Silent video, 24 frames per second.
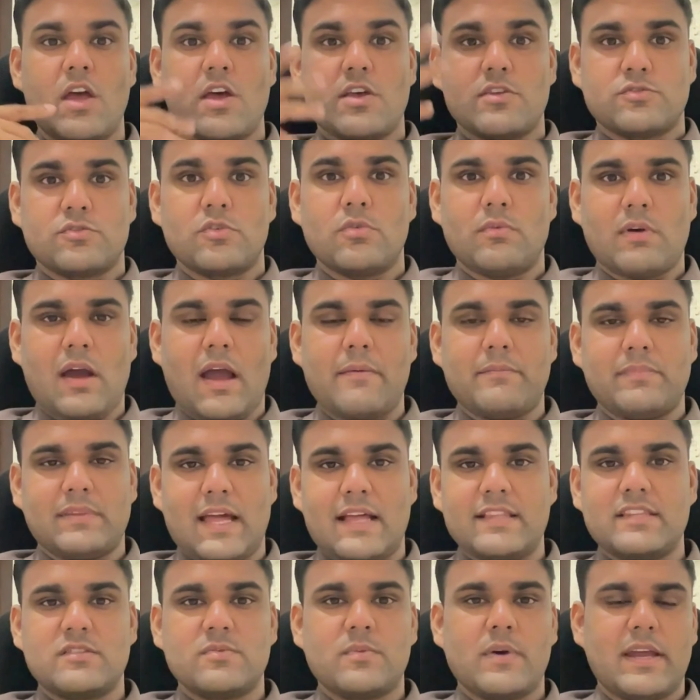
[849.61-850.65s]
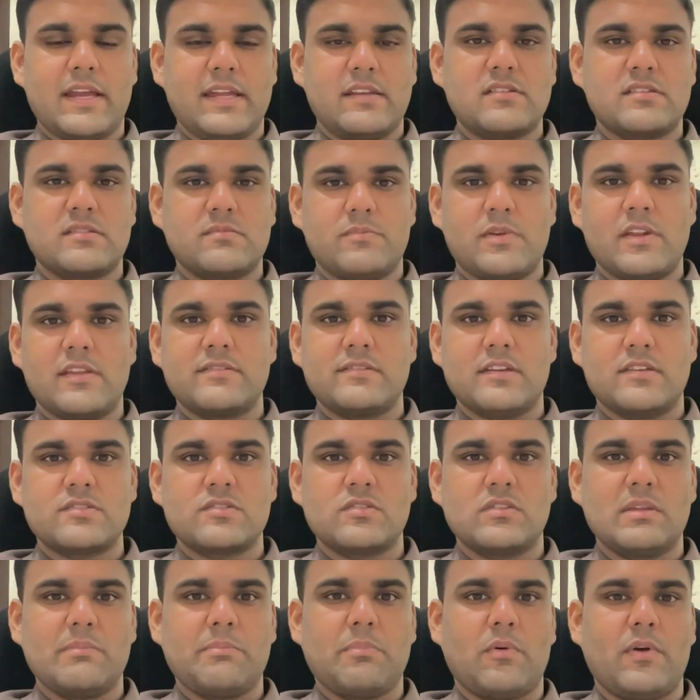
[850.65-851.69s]
So that's why it brings us to
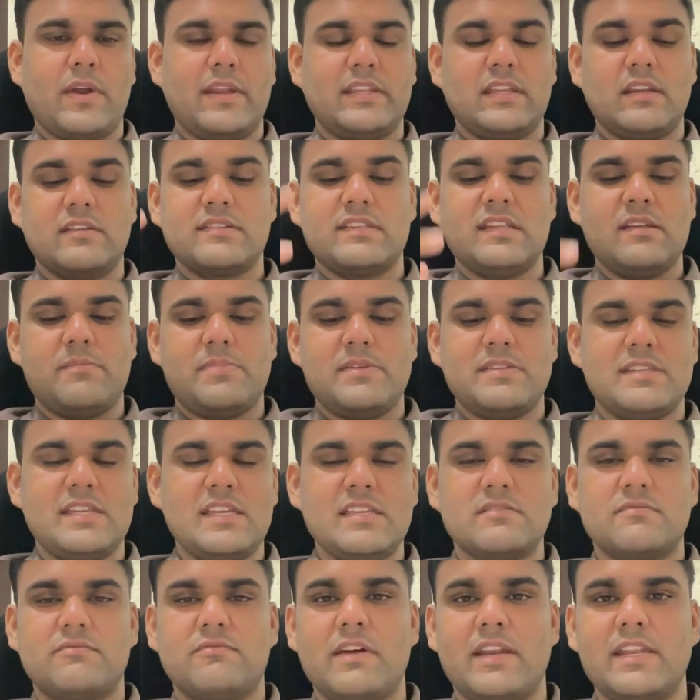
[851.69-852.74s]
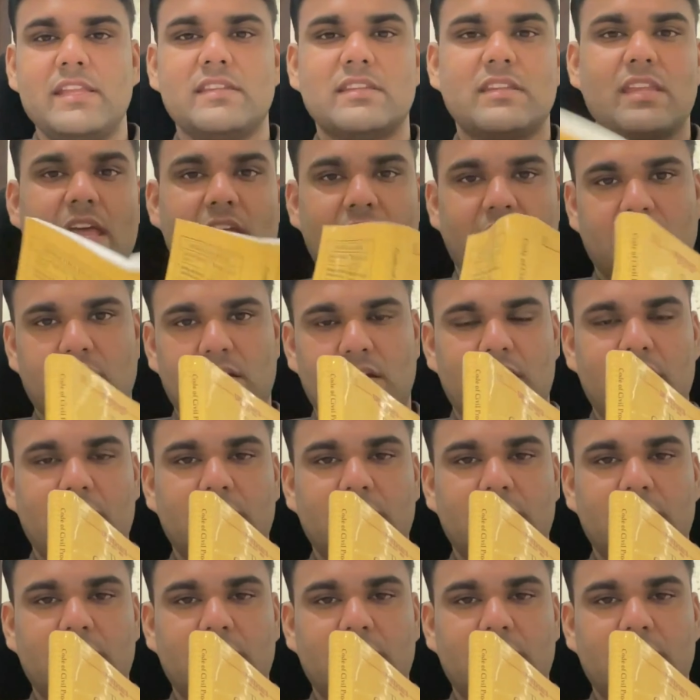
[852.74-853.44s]
the point that CPC is very thick.